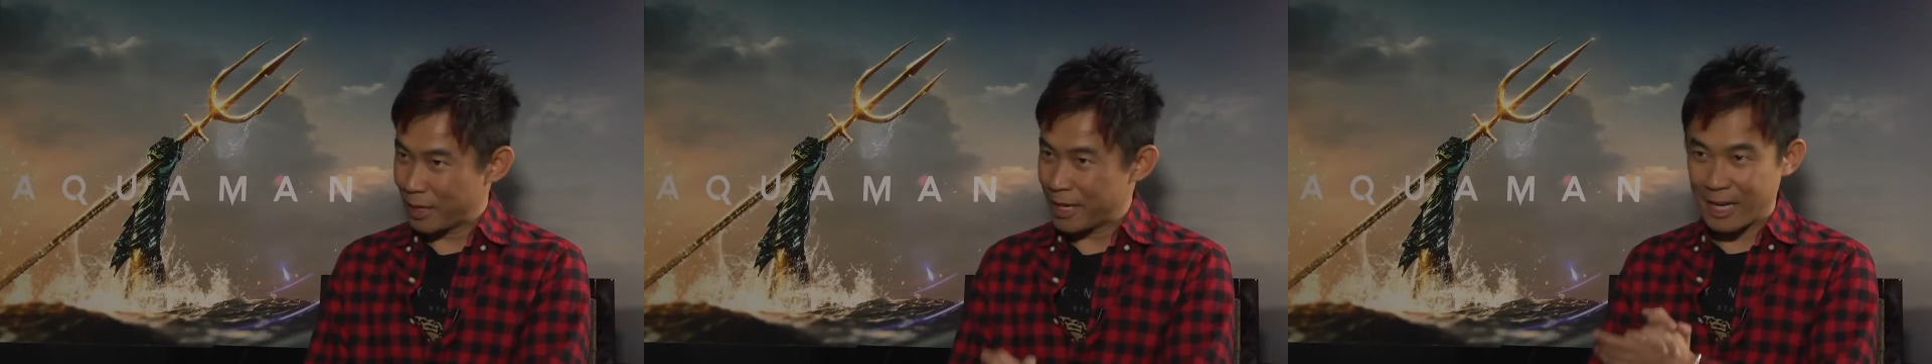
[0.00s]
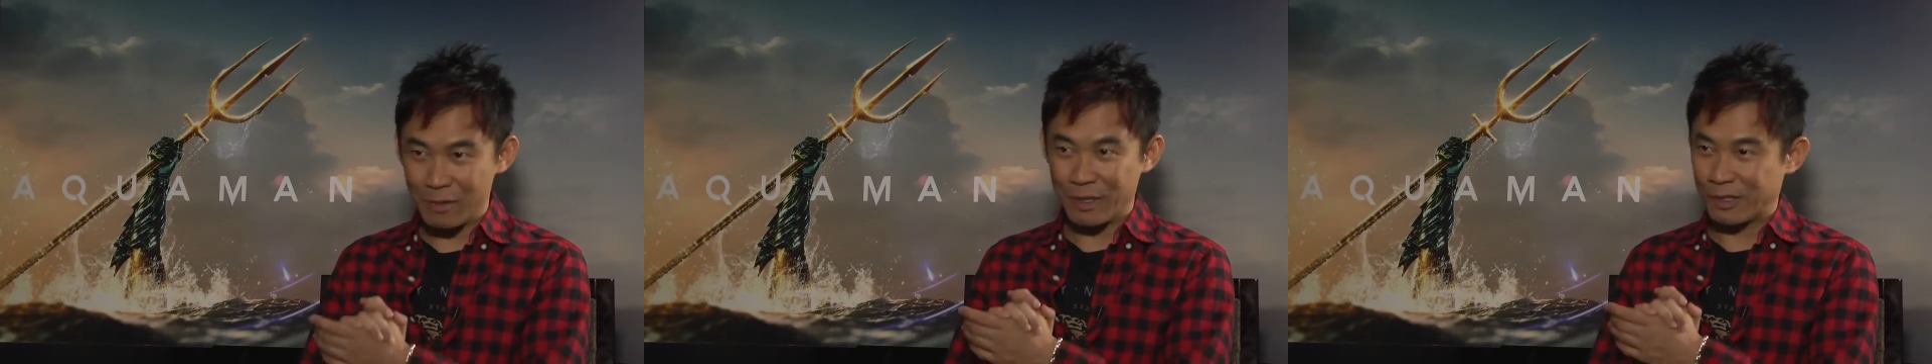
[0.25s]
I
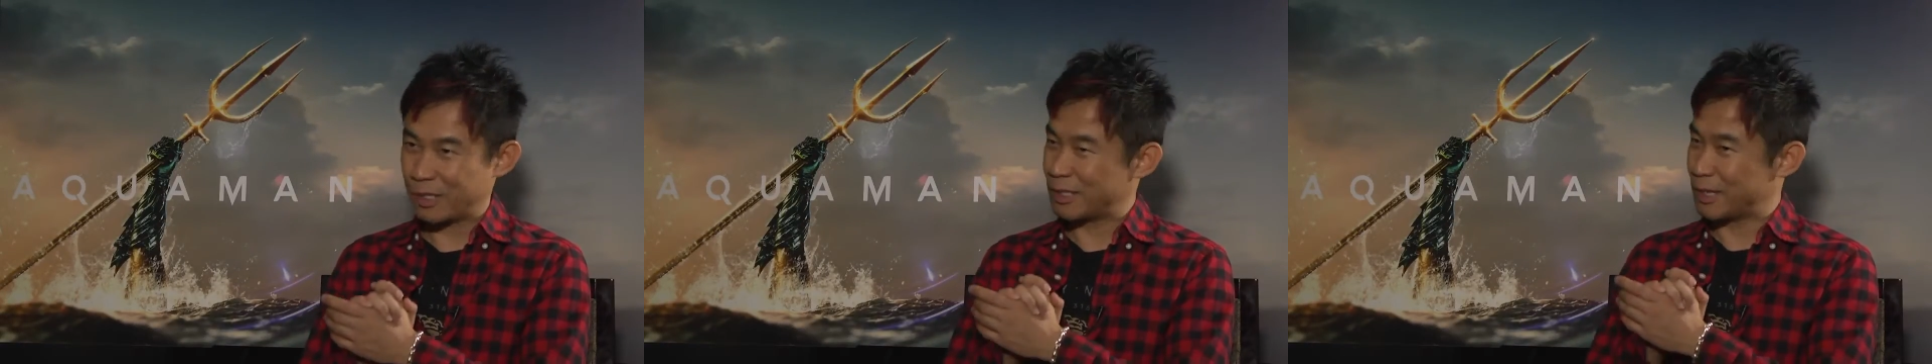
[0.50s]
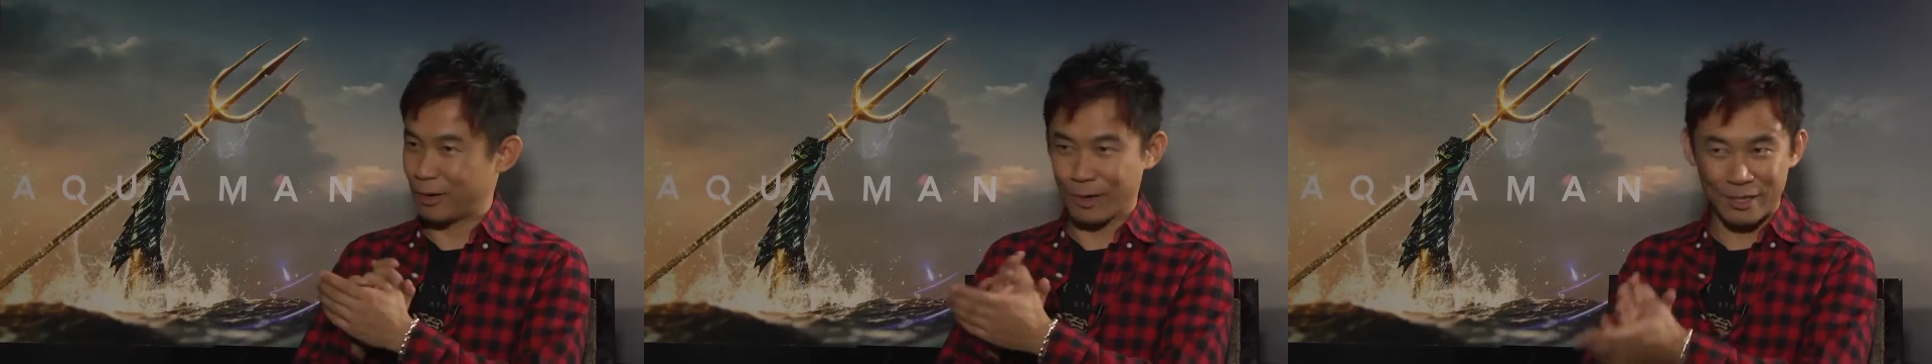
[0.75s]
hate being
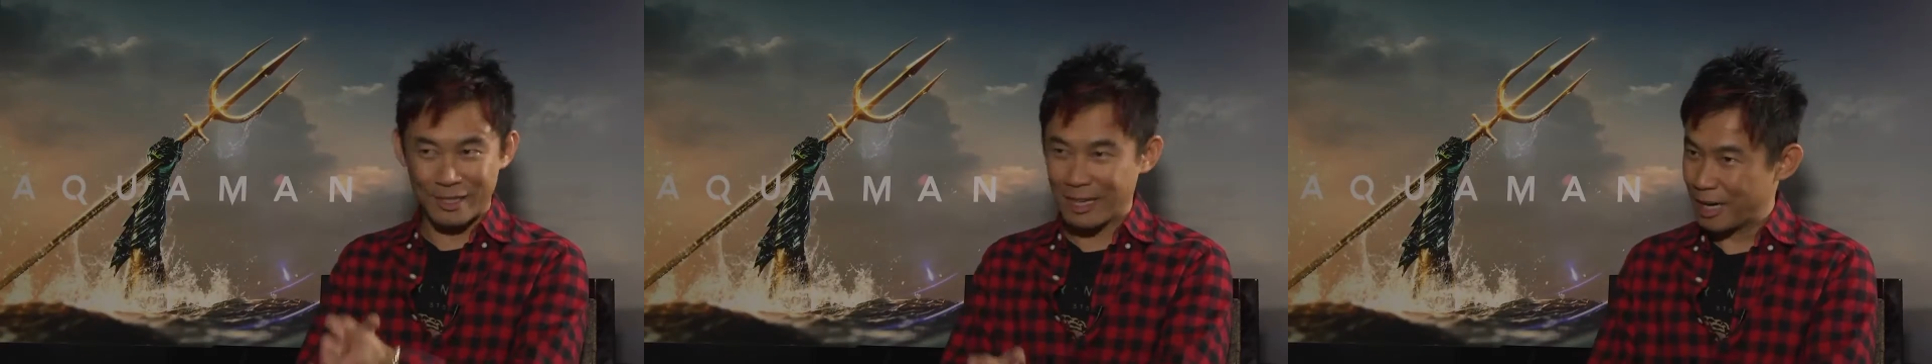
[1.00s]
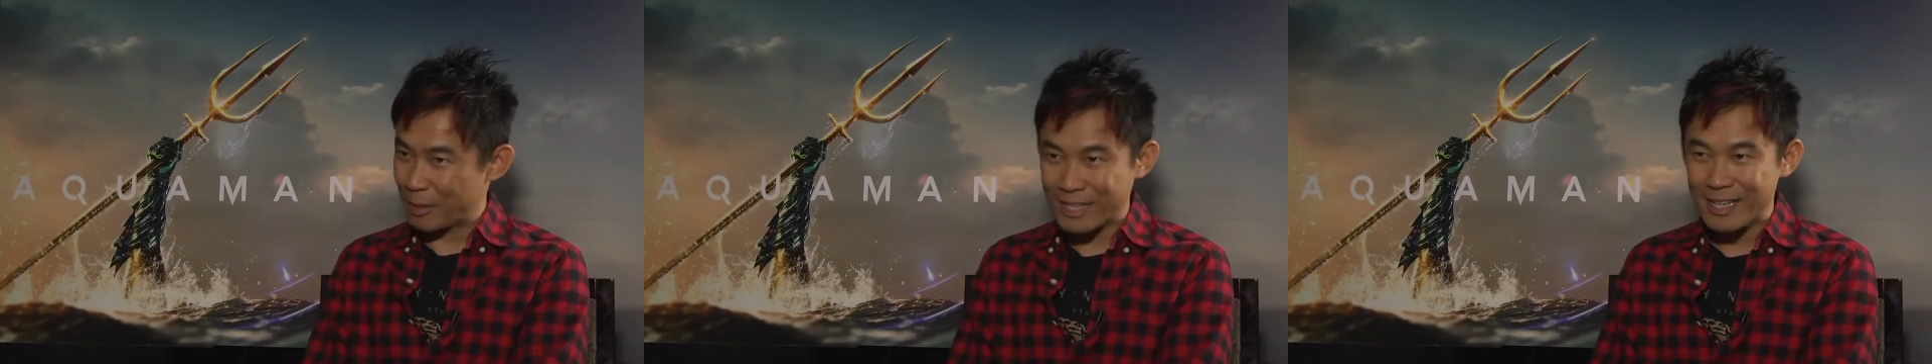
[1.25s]

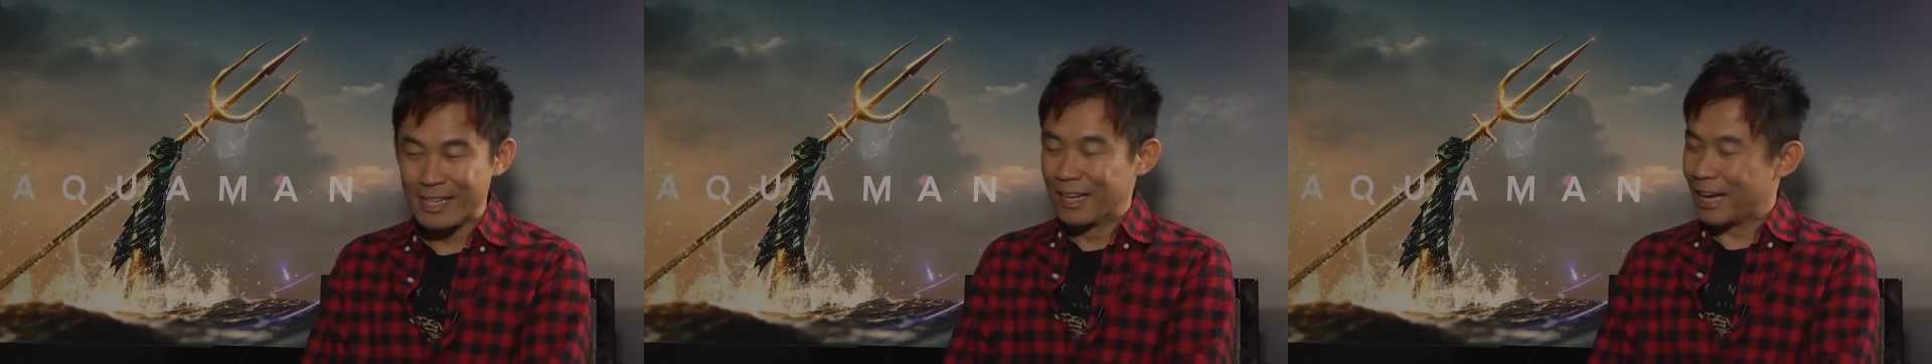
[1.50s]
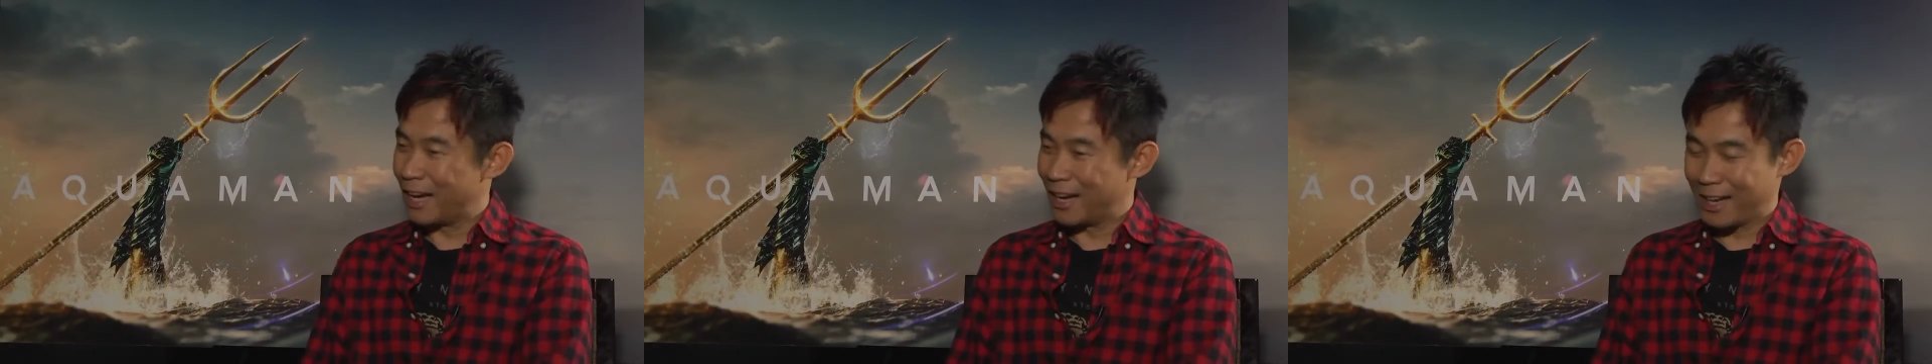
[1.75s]
stereotyped
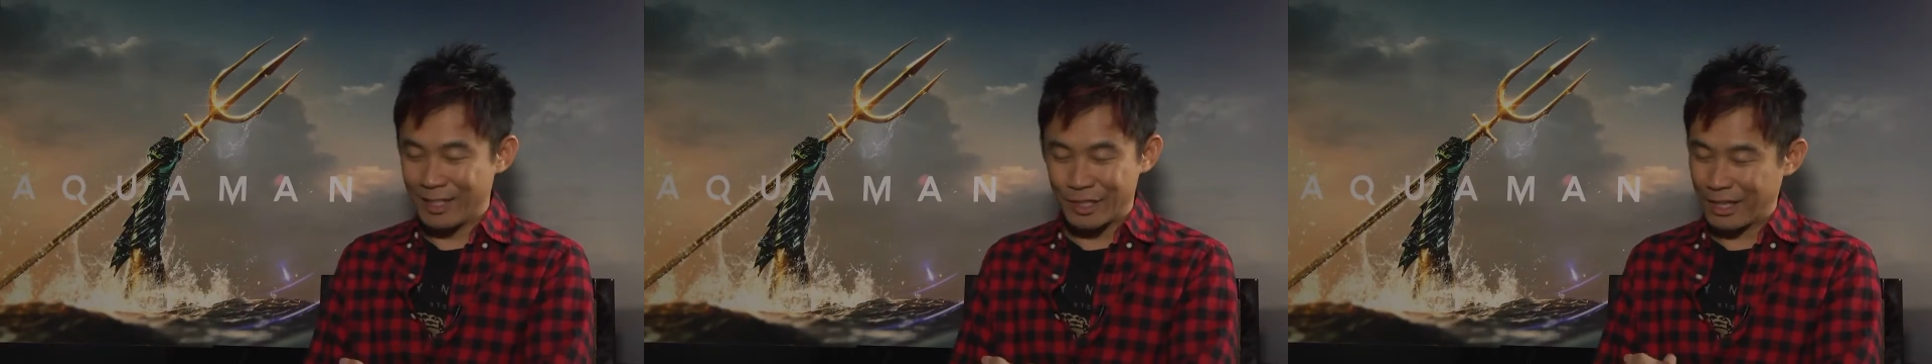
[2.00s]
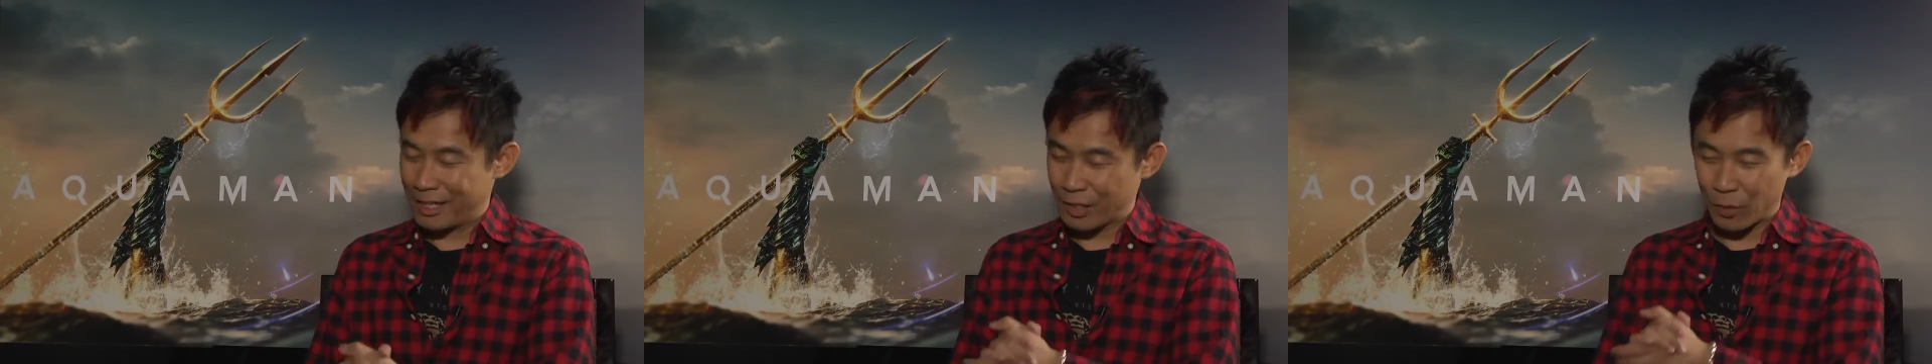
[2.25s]

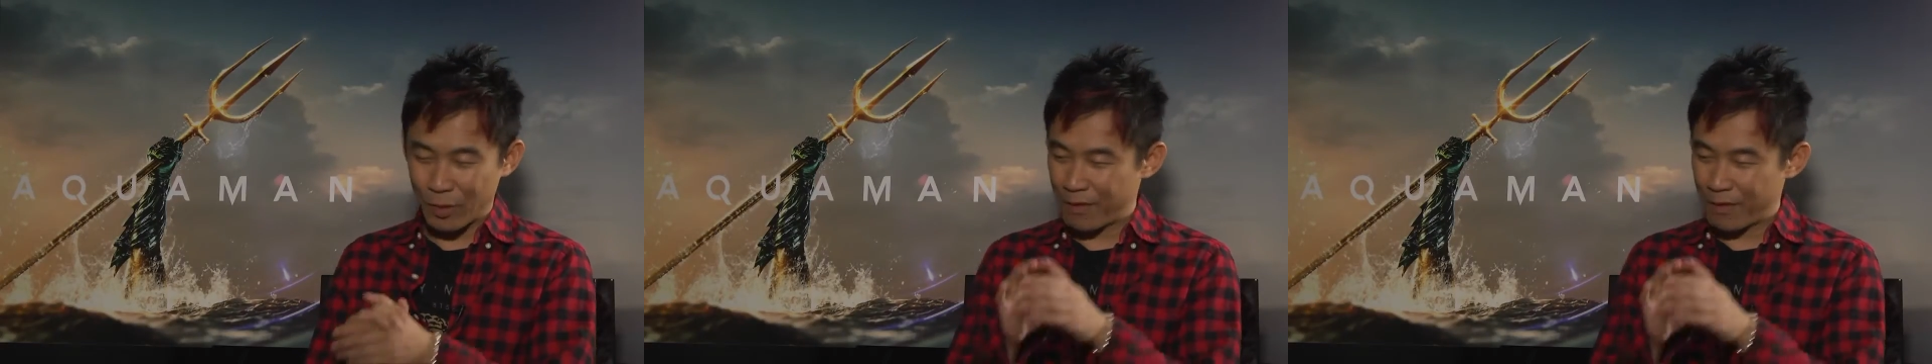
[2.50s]
into